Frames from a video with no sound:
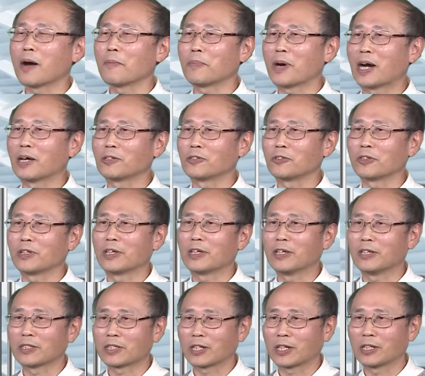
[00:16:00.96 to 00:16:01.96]
boundary
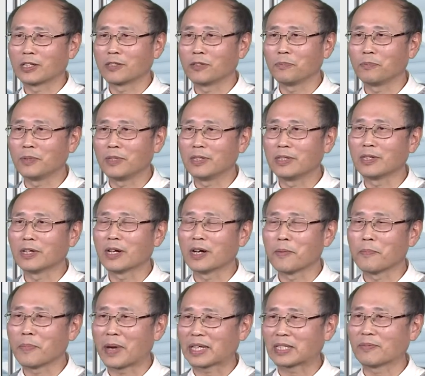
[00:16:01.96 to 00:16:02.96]
is going to be
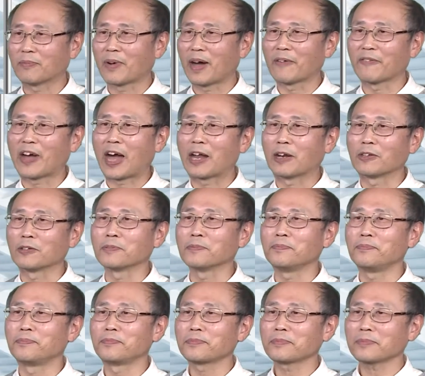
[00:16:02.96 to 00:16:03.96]
a maxima value.
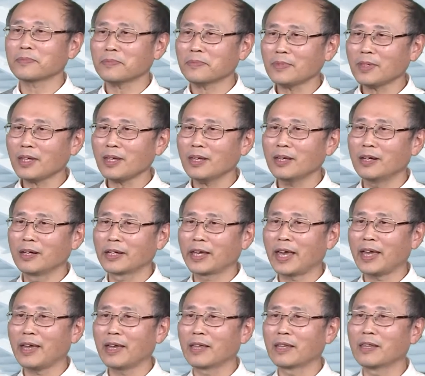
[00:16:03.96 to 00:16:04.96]

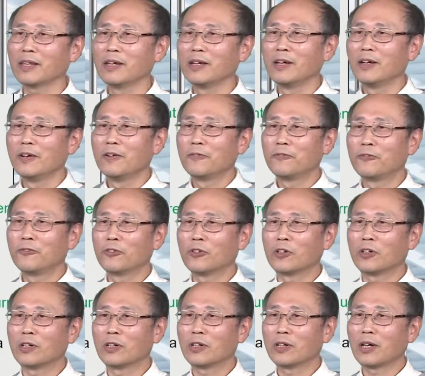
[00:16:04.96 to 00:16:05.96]
Again,
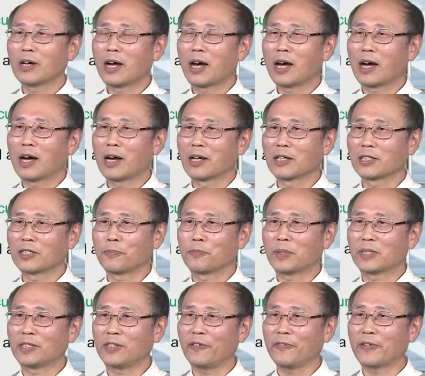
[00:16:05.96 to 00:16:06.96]
for a
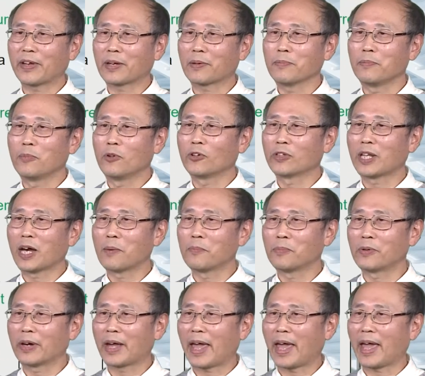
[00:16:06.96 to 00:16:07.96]
specific Mohr
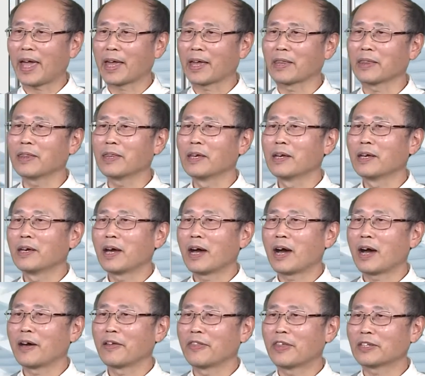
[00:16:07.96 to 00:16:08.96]
number n,
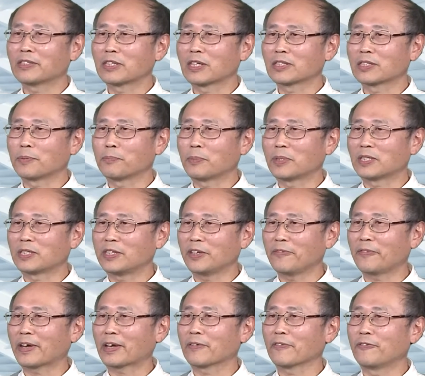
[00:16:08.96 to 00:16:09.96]
there's a
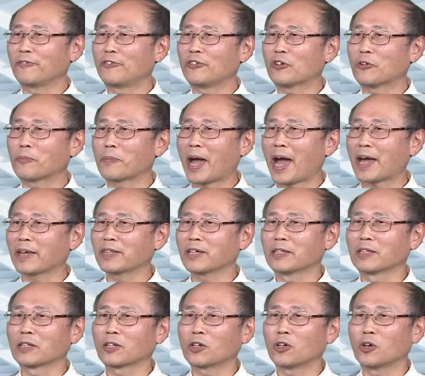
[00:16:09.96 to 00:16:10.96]
specific field
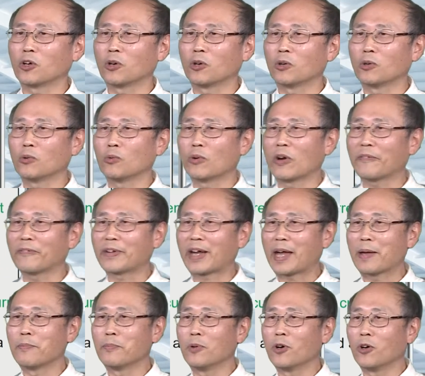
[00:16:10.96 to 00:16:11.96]
pattern called
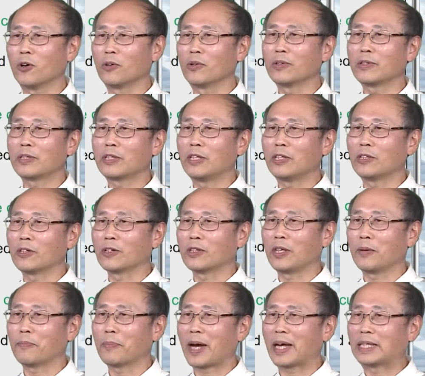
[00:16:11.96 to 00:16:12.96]
waveguide Mohr,
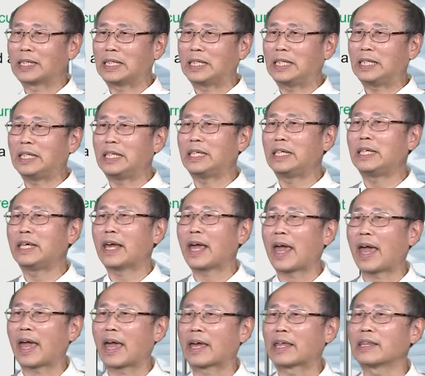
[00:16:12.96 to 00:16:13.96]
denoted by
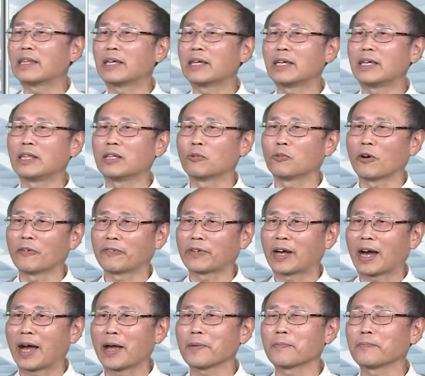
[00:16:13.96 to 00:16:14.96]
Tn in the
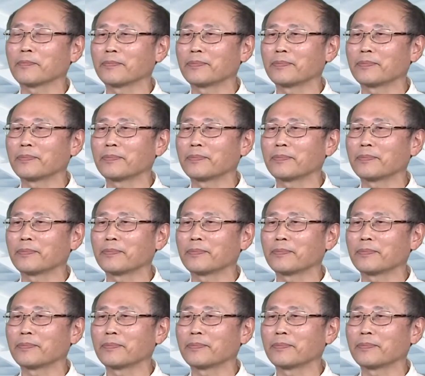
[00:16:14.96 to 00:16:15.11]
waveguide.